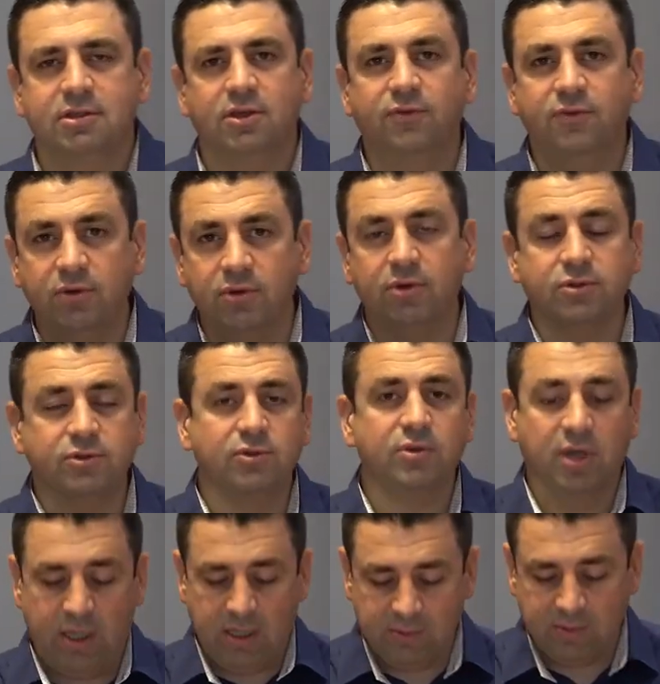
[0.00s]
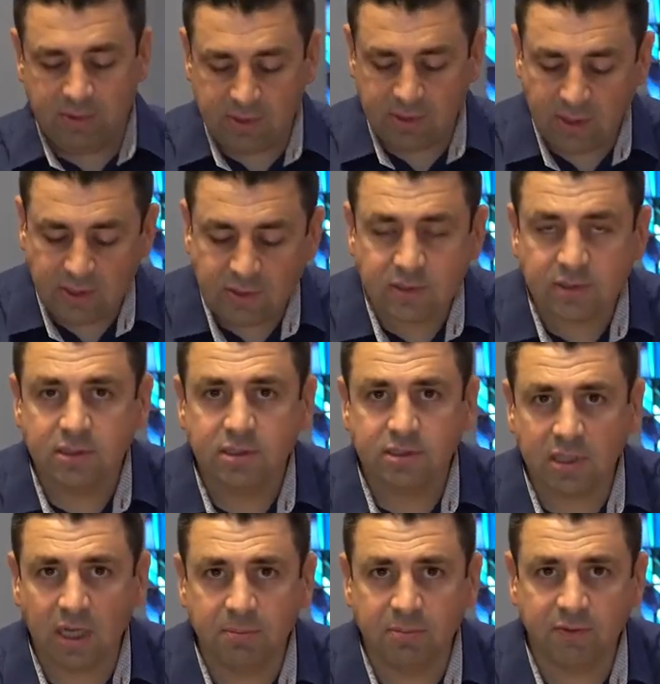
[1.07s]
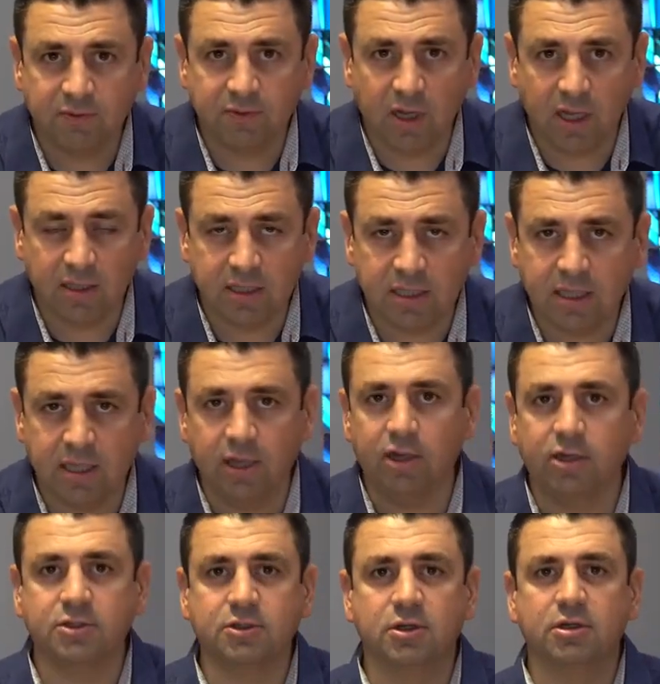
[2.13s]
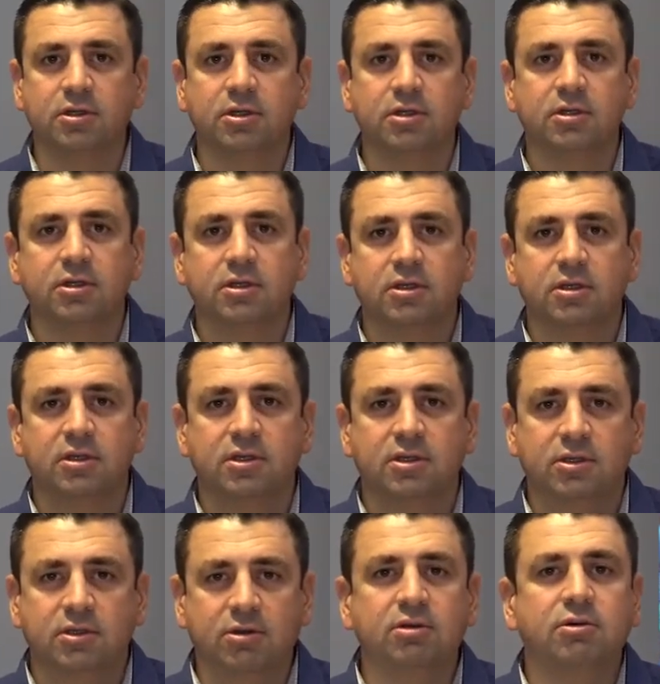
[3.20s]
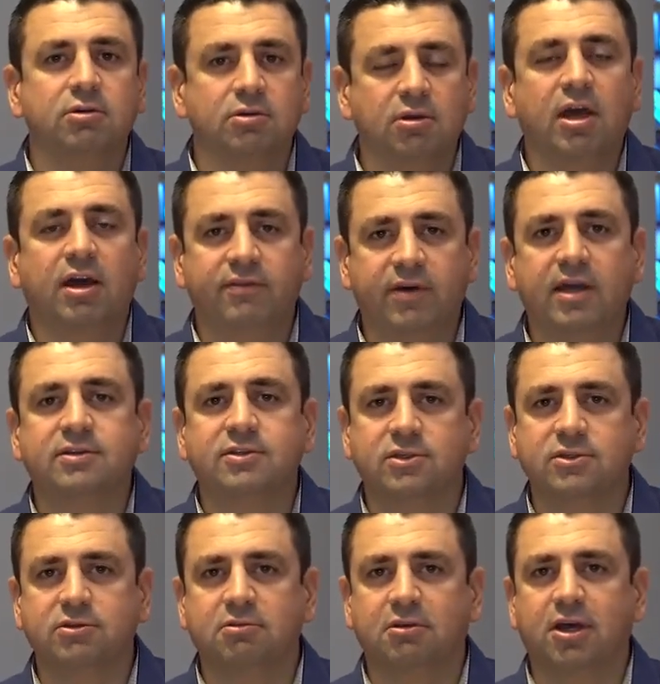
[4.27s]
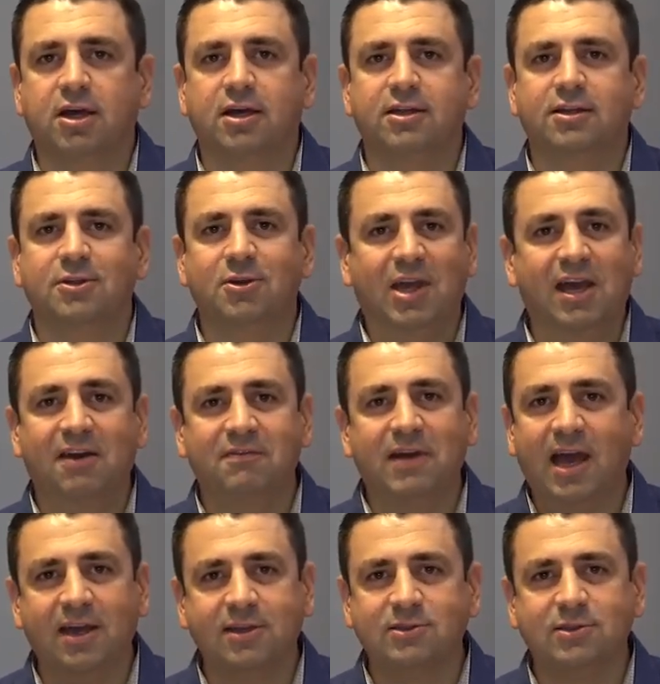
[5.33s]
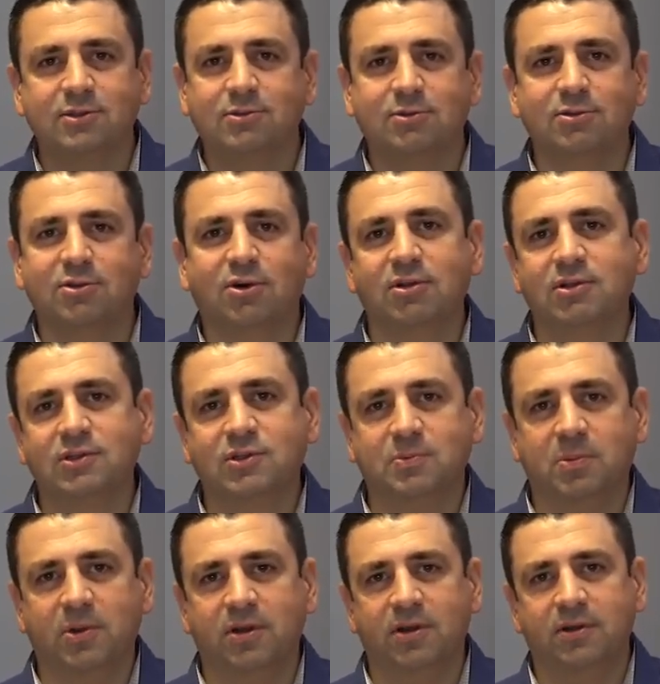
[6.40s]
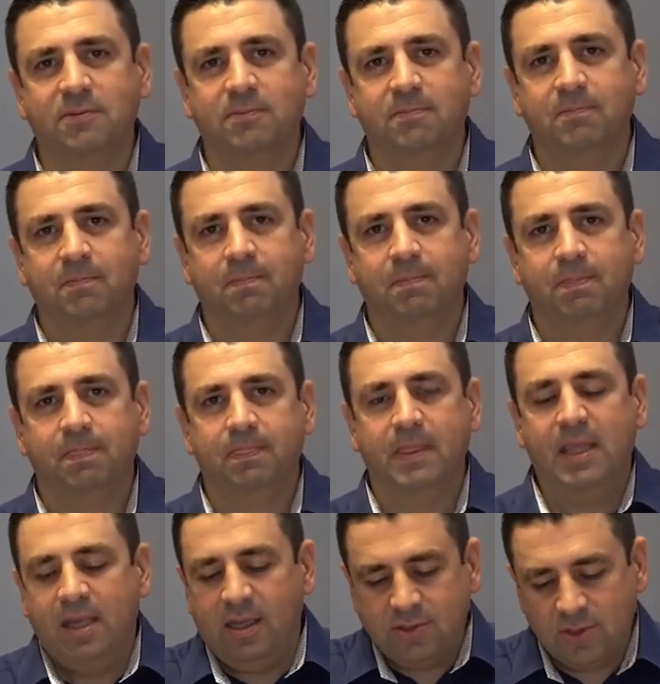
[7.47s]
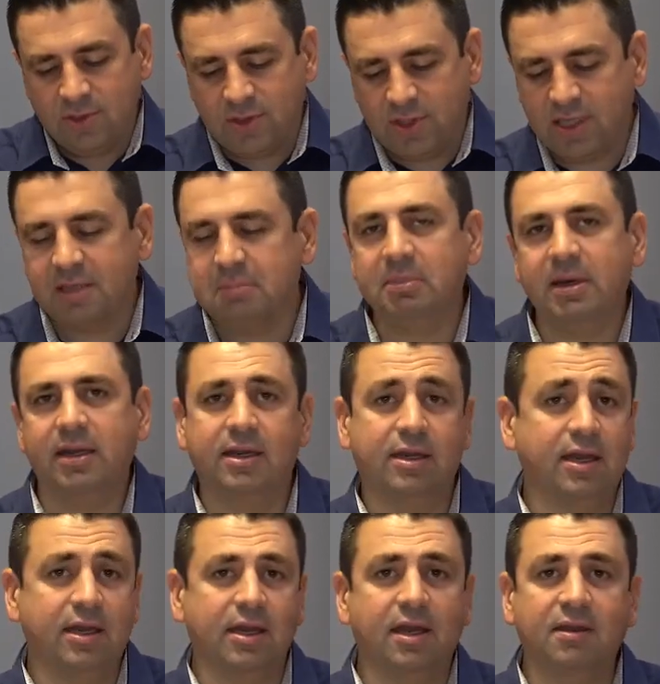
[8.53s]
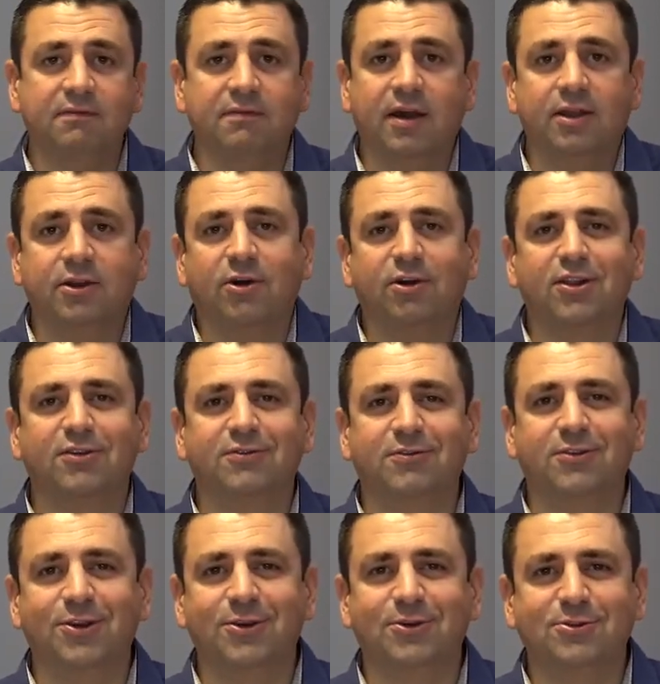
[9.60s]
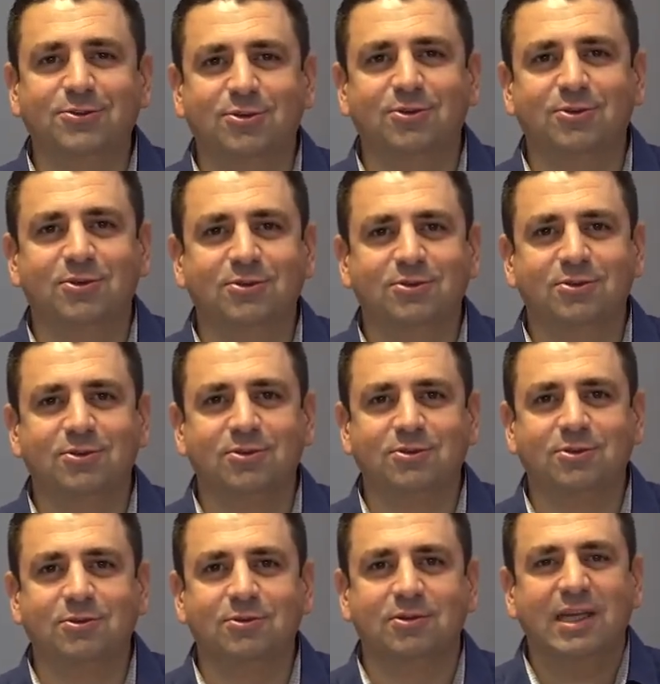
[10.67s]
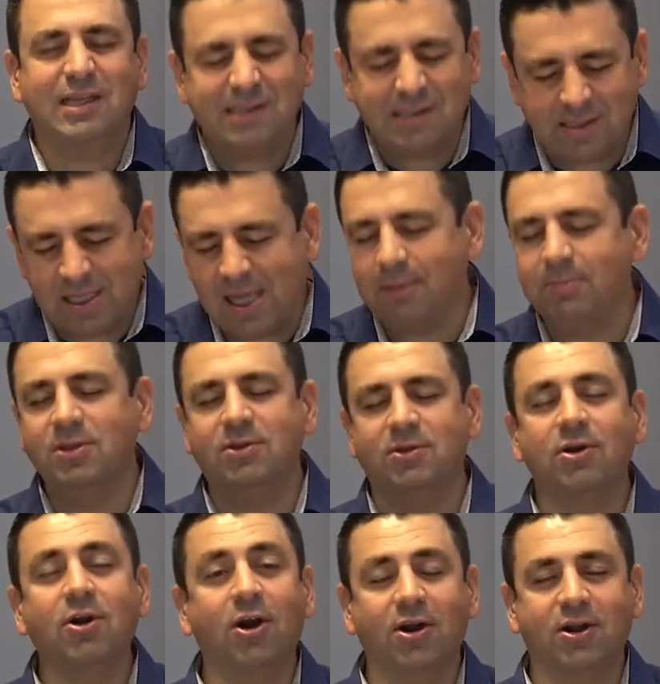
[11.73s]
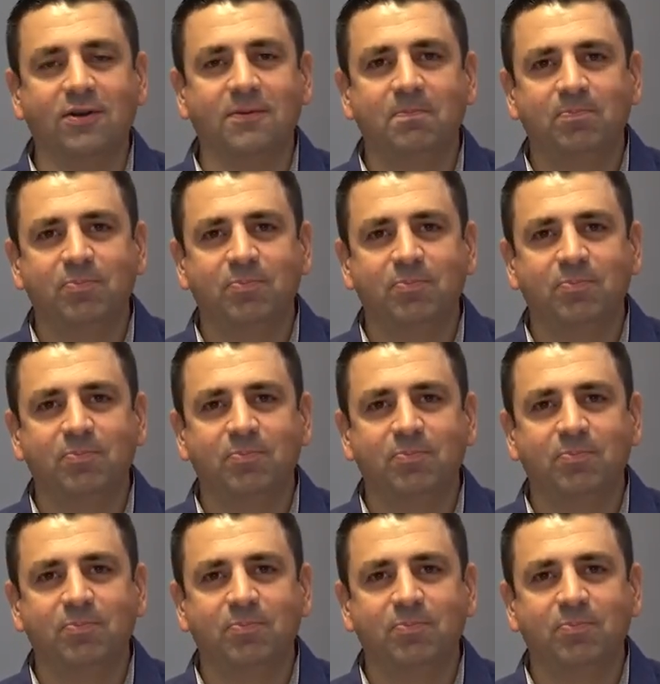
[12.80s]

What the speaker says: if you go to God with this type of godly character, you have access to God. You have access to the Holy Spirit. And so think about it. I invite all of you to examine your heart